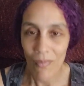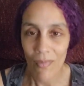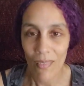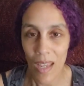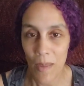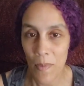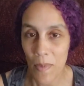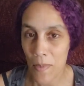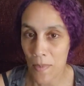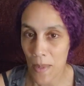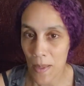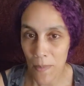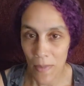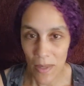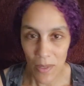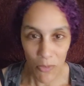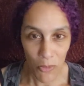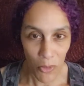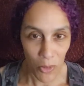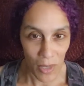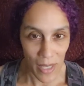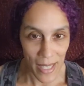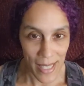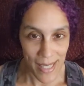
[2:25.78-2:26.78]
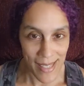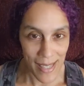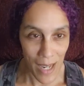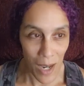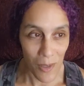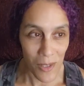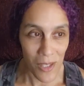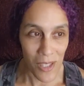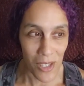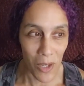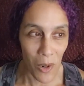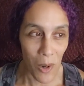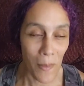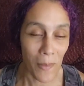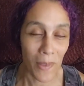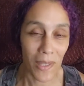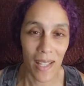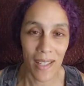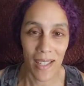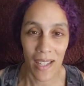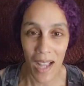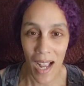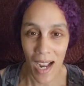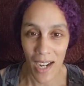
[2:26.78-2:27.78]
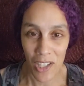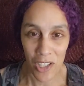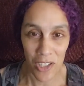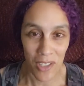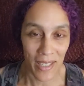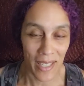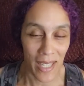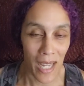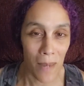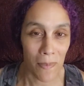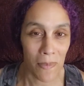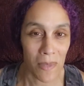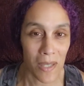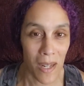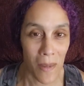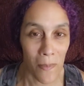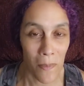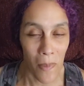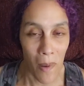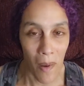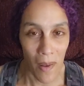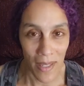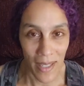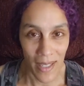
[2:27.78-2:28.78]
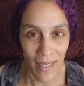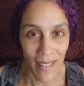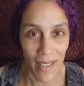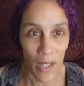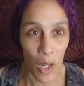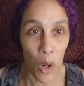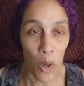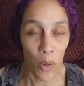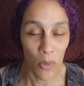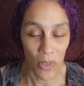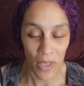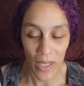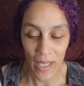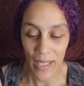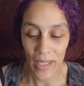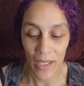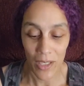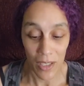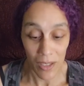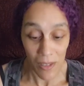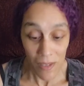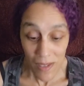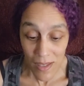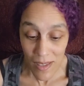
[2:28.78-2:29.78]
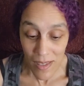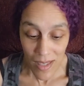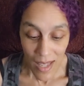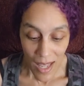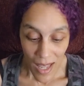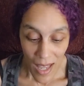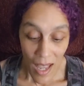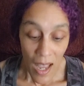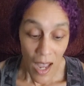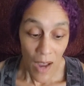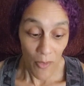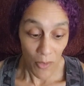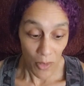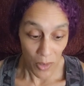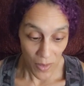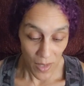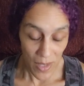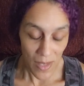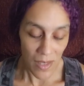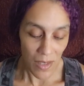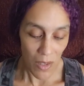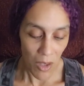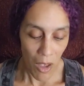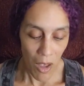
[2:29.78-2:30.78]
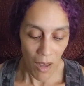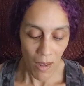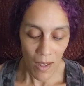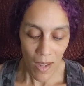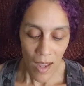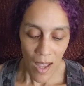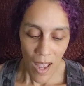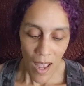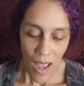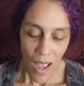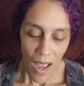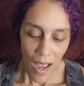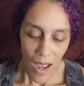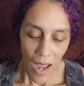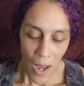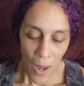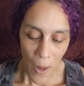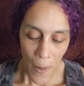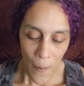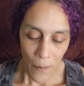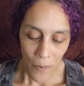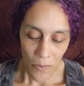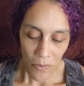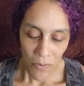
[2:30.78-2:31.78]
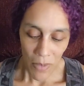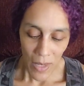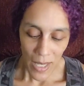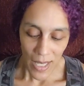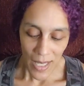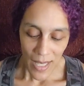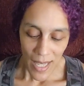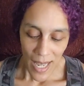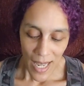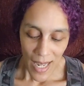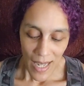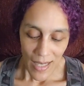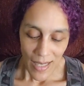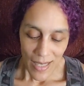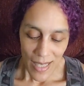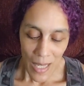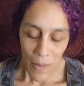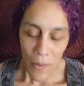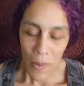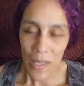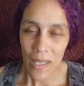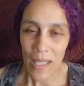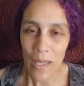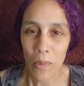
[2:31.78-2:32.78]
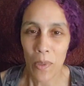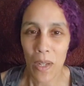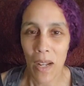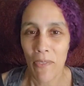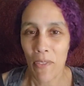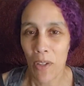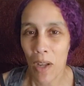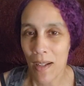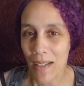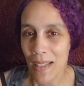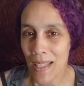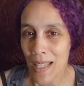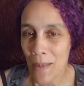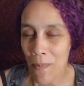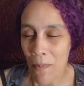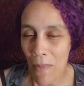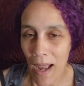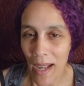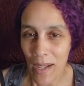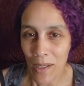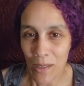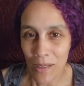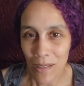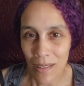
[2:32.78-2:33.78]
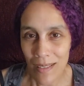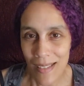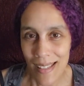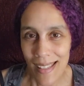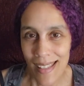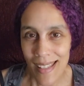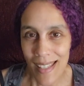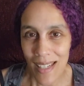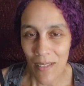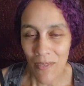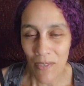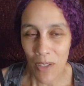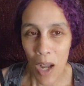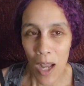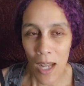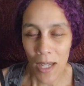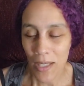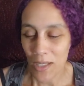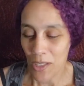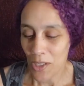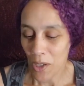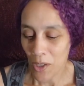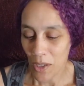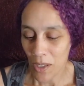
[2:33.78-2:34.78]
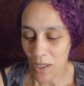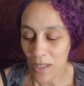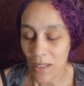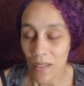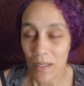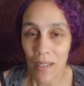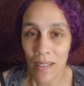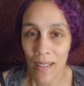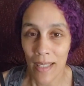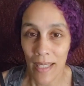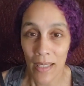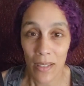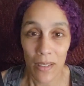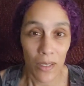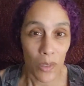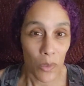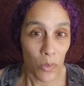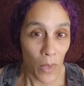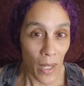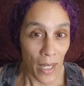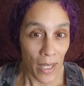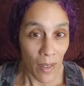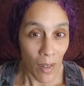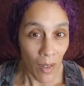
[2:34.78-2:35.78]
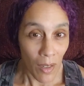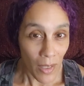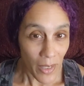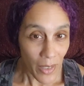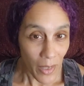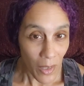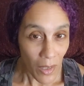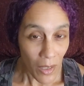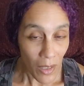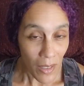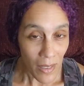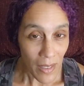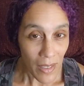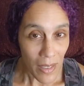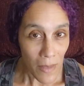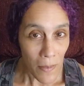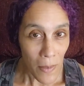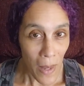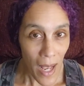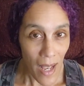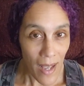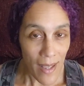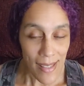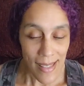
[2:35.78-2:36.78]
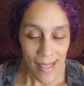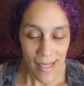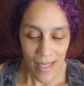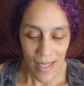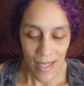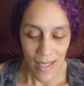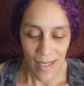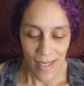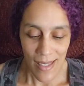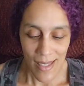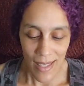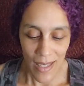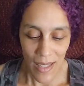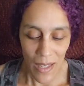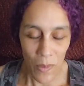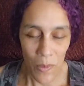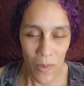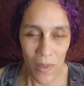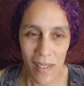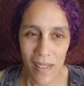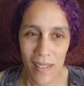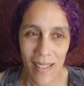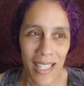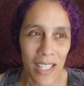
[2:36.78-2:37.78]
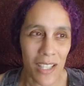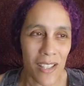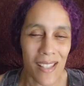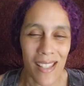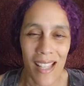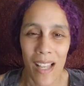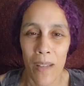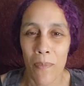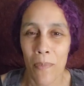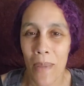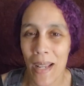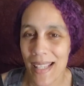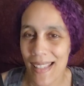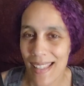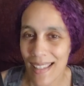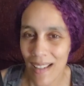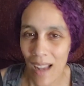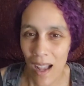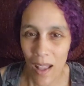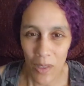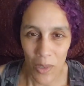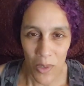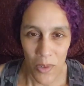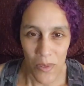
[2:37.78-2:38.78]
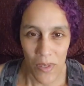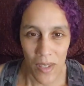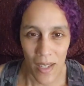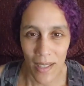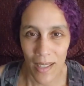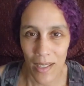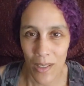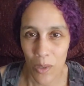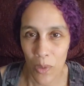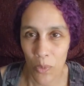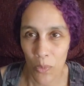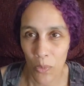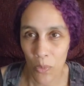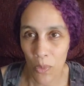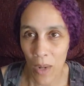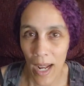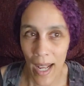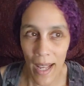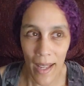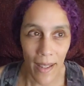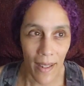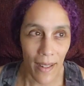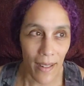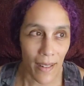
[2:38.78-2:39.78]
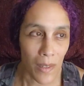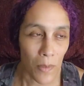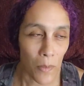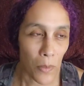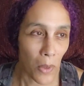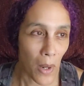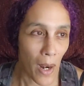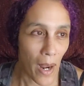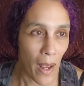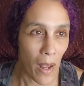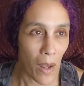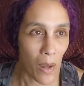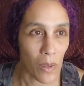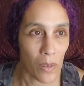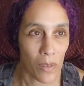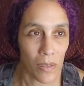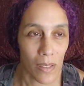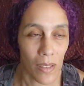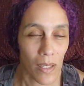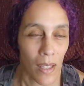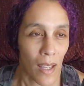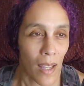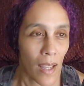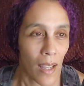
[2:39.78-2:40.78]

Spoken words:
I'm in my mid-40s now, so I'm glad I actually kept up on it like over the years for this long. But typically when I've gone to Michael's and I've gotten yarn, like the Red Heart yarn in the past, they just have basic colors like, red, brown,